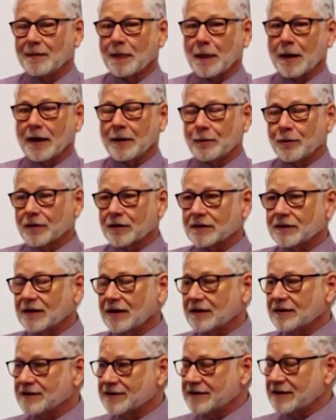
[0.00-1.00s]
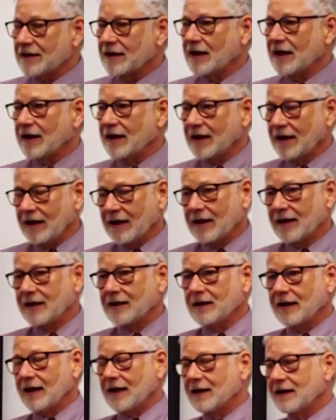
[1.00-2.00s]
I worked on
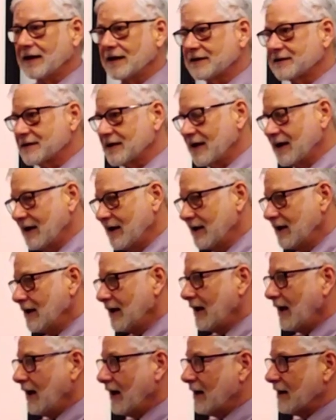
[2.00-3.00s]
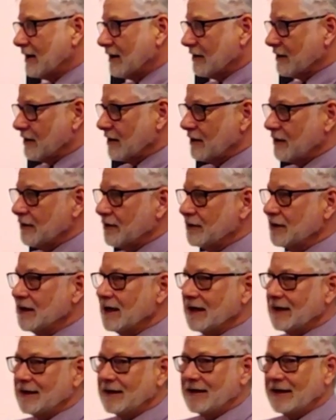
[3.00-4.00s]
CIA, NSA, NRO,
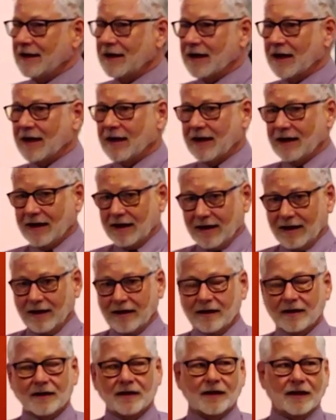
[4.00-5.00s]
DIA,